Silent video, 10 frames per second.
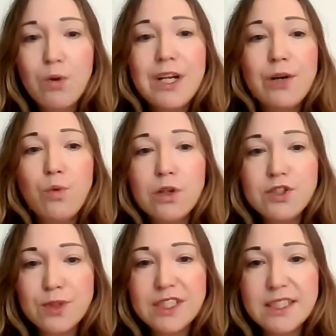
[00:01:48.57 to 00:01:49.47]
When it
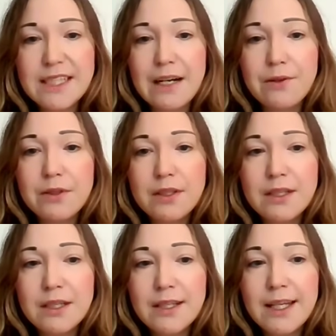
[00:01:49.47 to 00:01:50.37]
was written down,
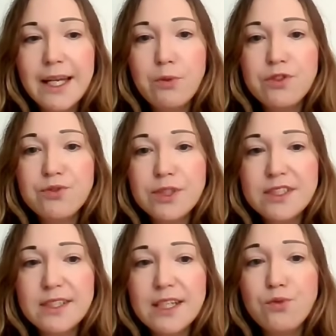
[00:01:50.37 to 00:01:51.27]
it was written